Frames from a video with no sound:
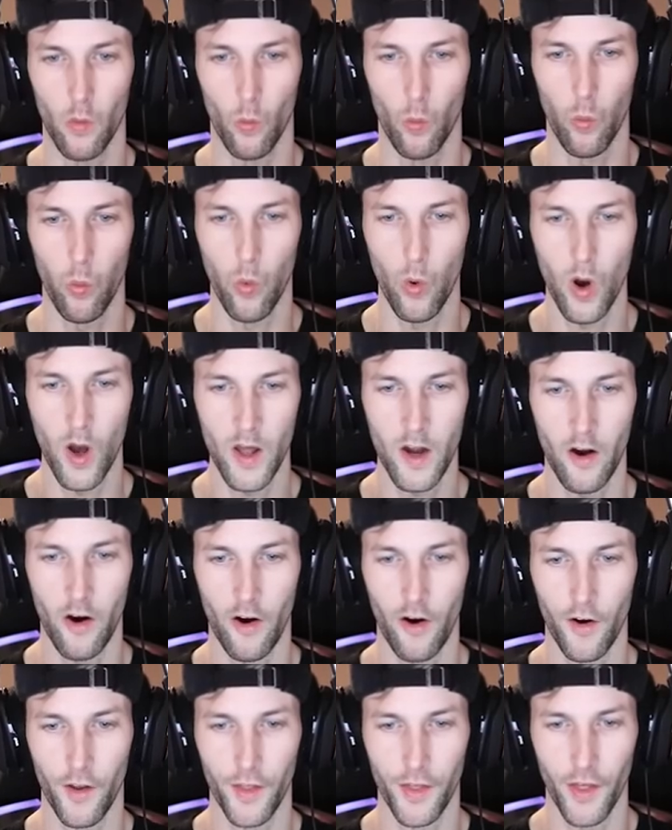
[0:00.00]
What
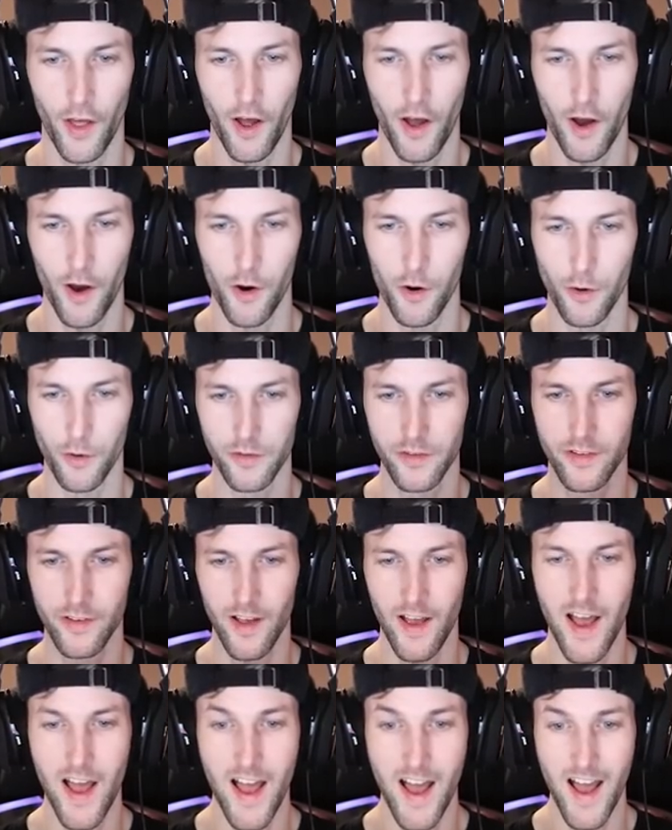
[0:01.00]
are those?
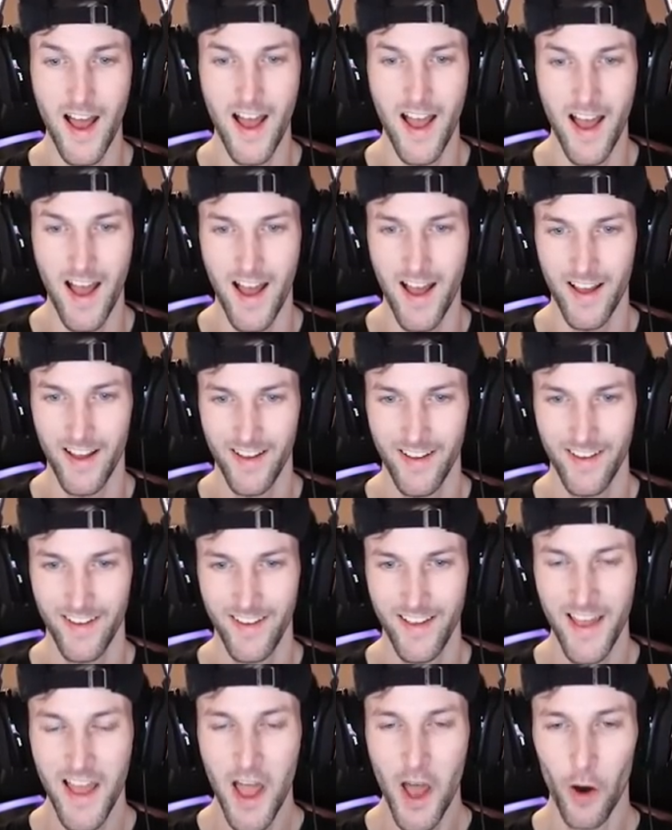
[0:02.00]

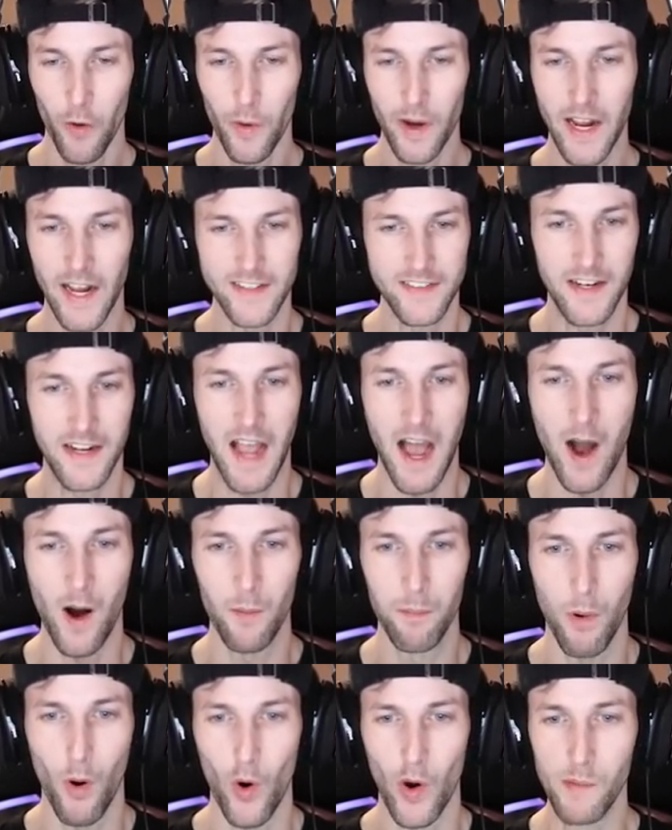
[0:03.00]
We got the
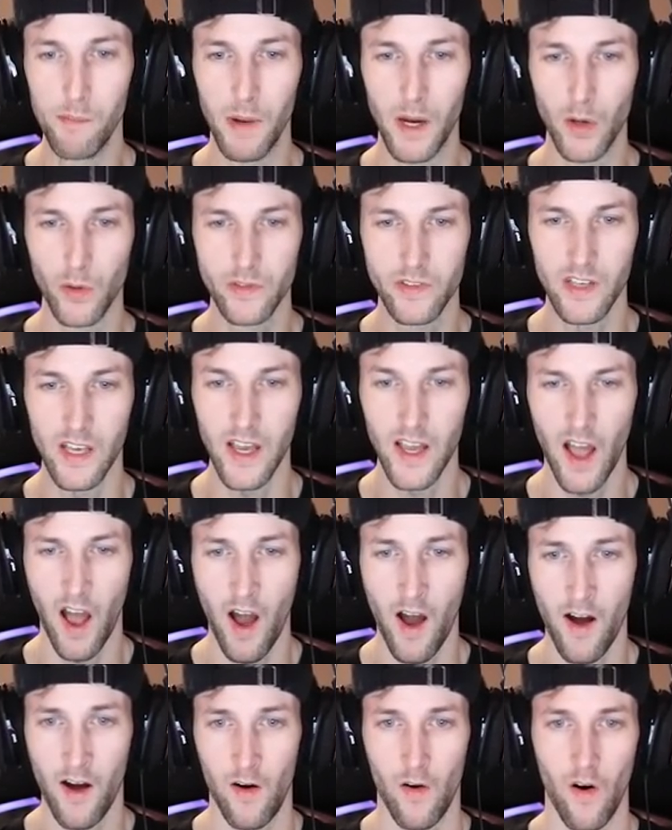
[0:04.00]
cowboy boots,
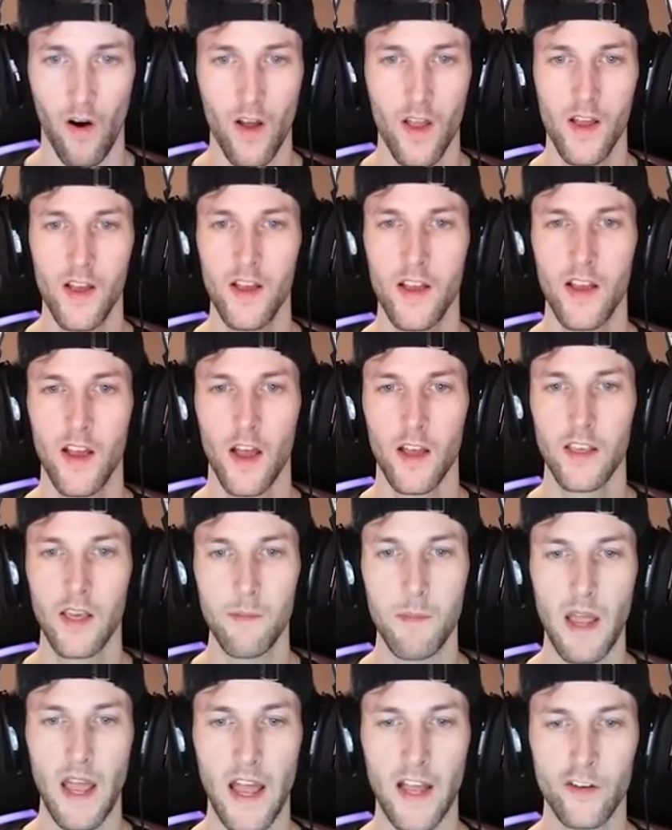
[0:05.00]
yeehaw.
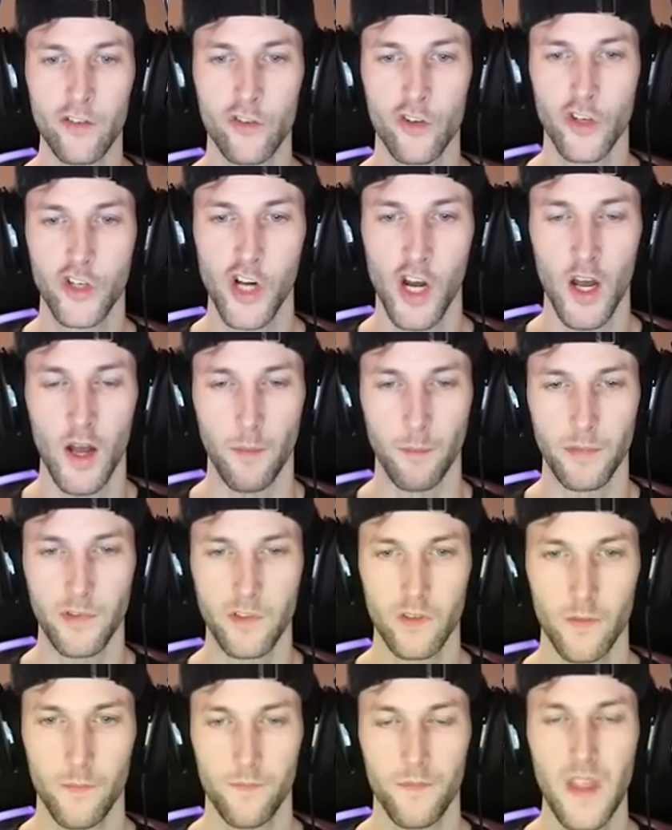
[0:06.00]
Give me extra
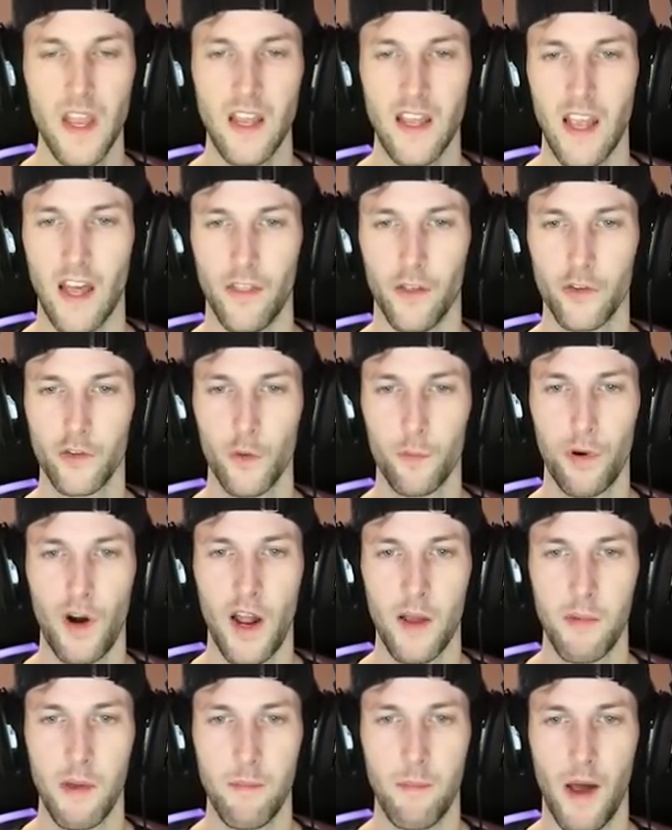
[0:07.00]
jumps. Yeah, this will
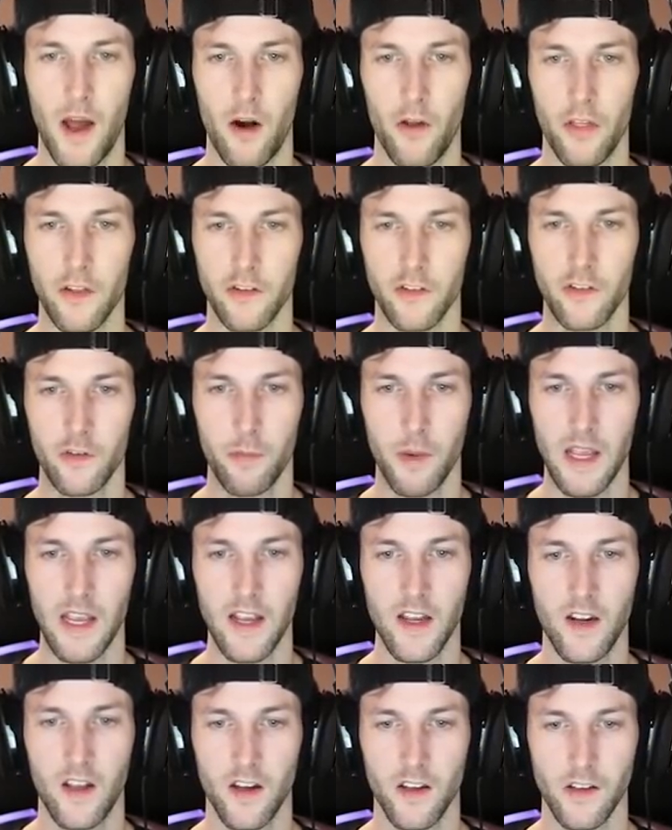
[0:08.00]
probably be better than
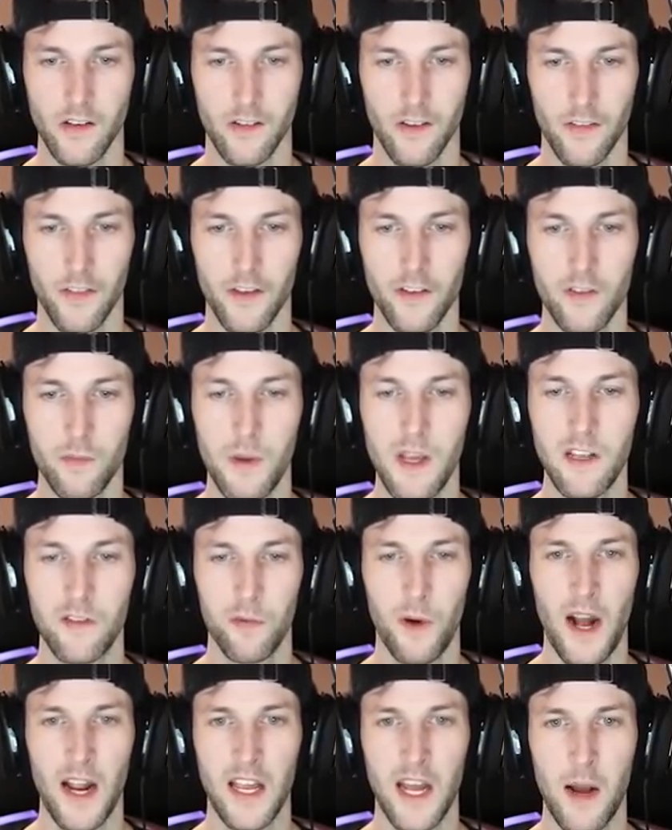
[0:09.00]
speed because the speed's
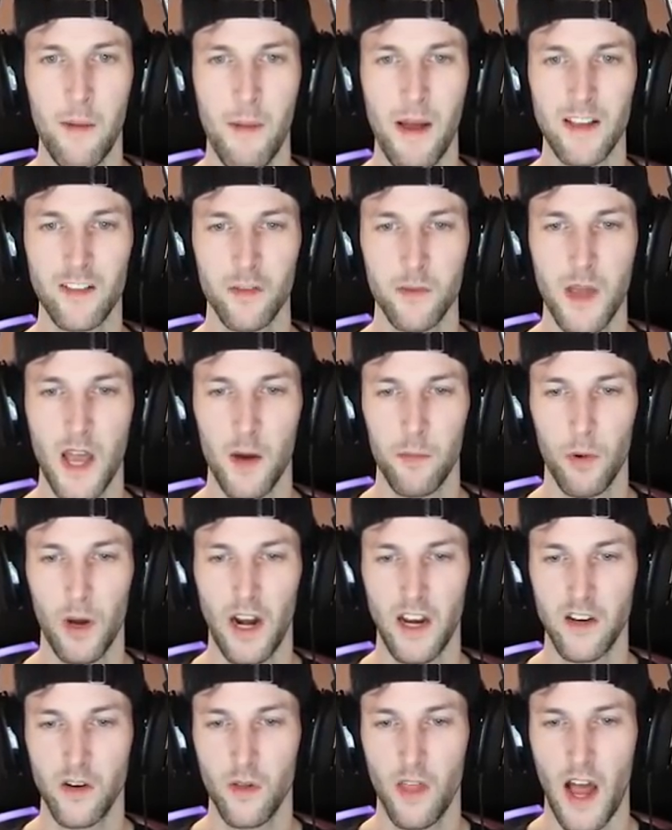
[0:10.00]
probably gonna mess me up when
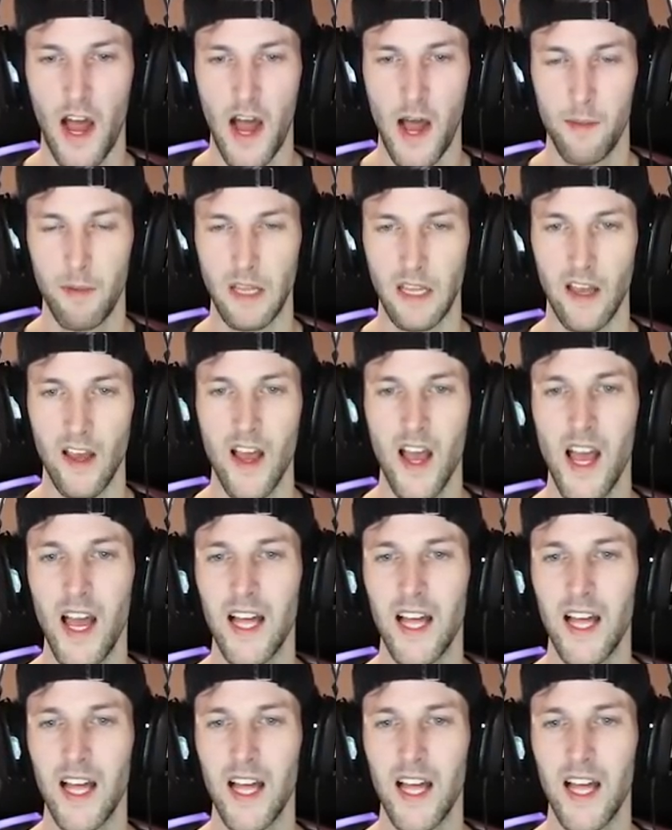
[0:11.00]
I do the obby.